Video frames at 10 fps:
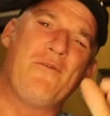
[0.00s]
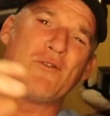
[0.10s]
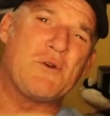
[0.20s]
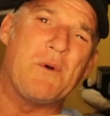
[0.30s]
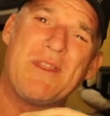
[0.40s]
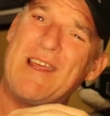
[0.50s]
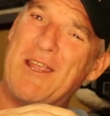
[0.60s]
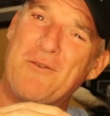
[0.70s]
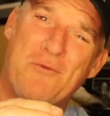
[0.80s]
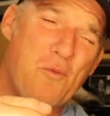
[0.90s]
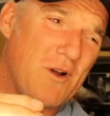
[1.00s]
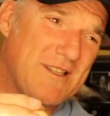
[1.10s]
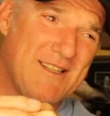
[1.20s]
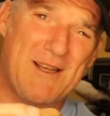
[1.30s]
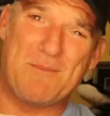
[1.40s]
folks, I want to thank you for
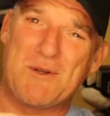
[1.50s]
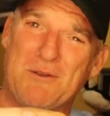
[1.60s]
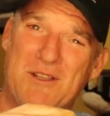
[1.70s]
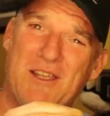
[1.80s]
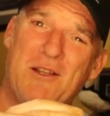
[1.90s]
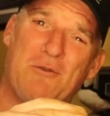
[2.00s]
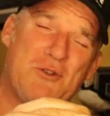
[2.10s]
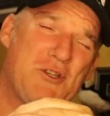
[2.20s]
watching this episode of Kitco